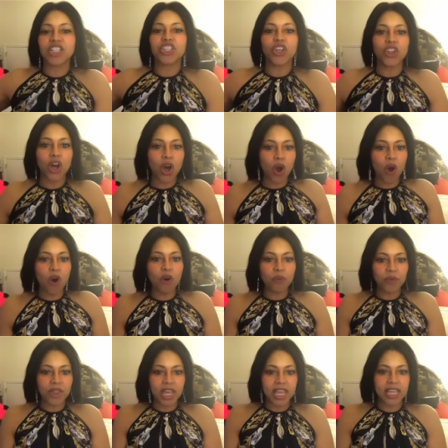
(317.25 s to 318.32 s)
So the
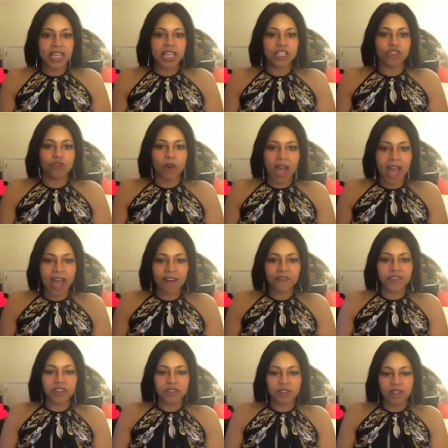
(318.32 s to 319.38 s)
whole thing is you
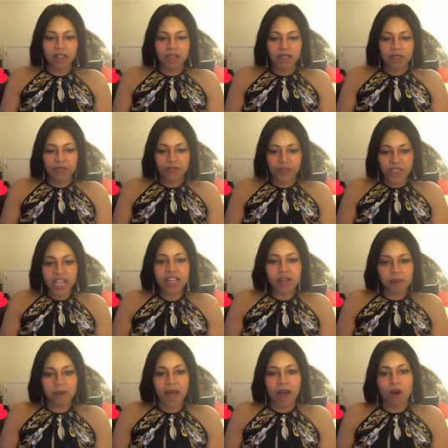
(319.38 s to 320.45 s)
have to
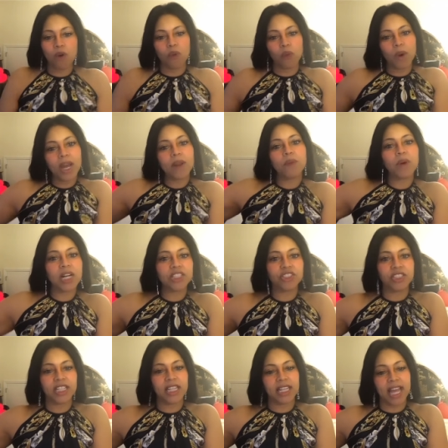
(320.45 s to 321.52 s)
think about what it
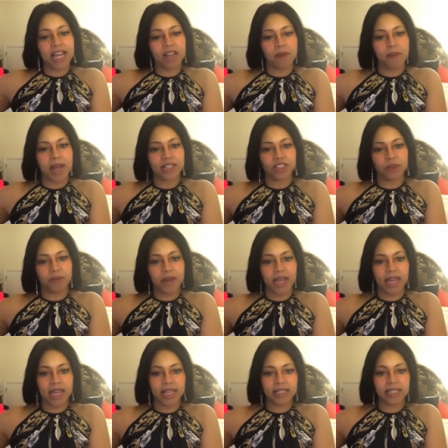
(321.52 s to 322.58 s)
was you didn't like about your
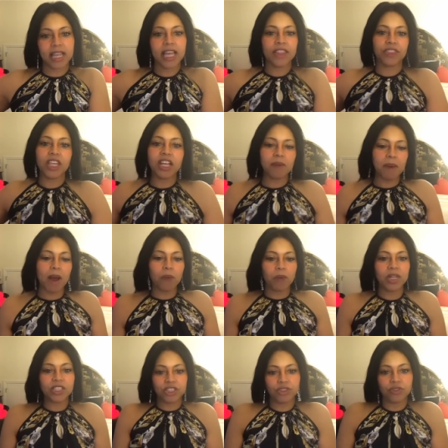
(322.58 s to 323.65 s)
past. Think
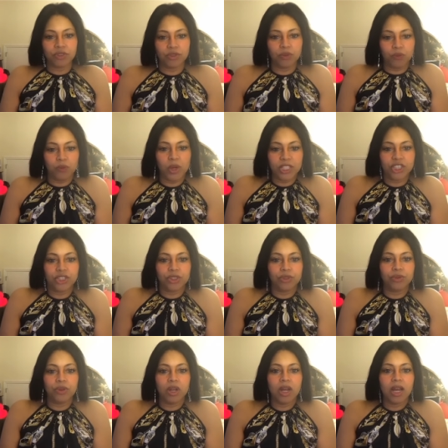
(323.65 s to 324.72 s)
about what you what
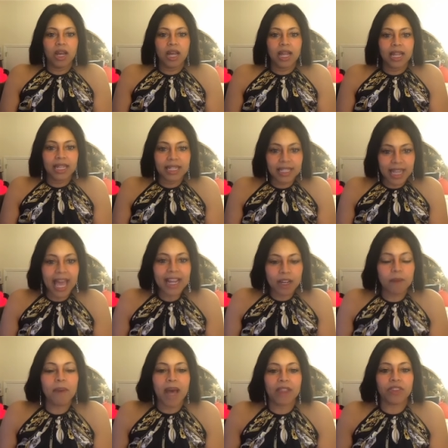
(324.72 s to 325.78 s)
you
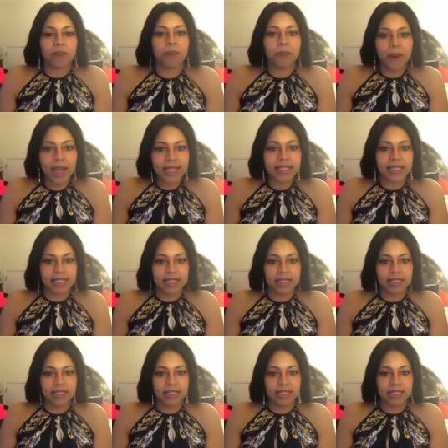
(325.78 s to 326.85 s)
like about the
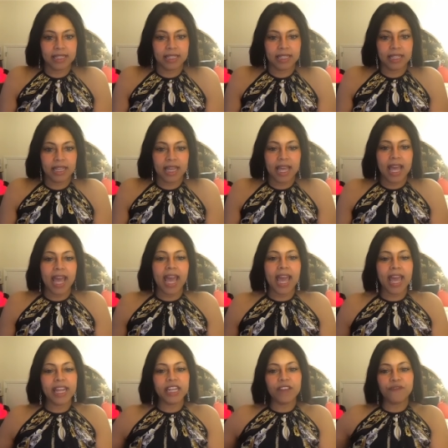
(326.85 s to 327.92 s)
present.
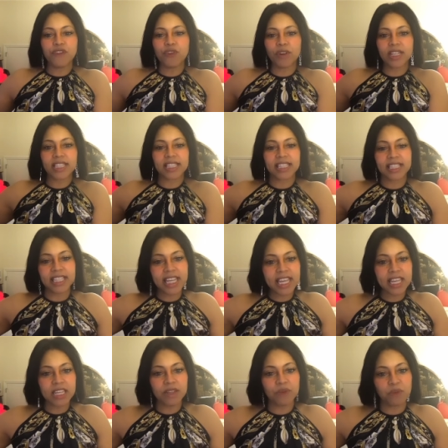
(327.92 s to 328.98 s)
And if you can
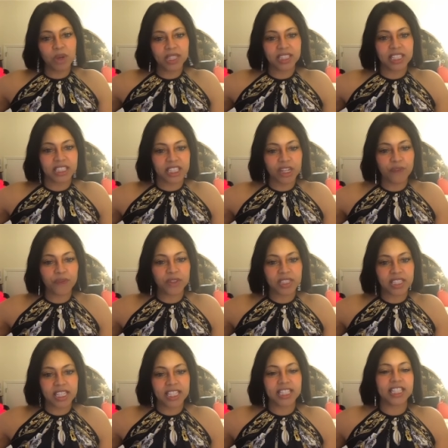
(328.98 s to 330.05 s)
see what the
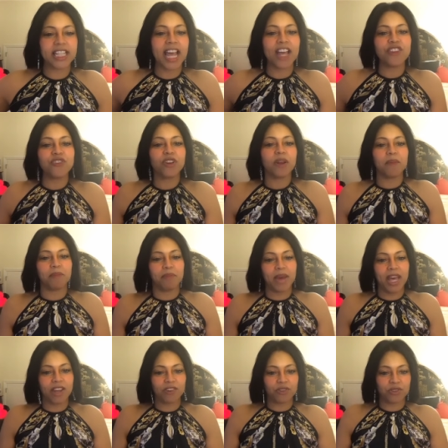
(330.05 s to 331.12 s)
difference is, now you can
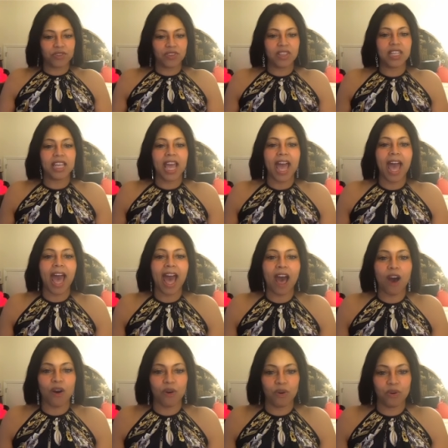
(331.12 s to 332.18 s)
better see
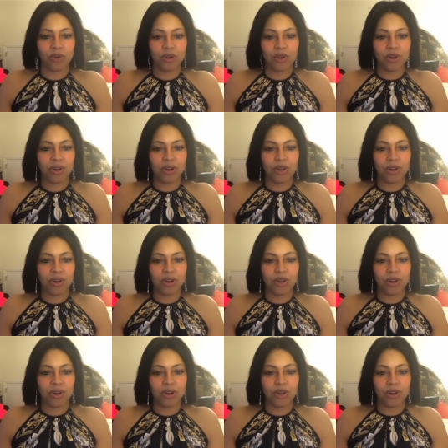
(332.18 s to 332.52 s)
how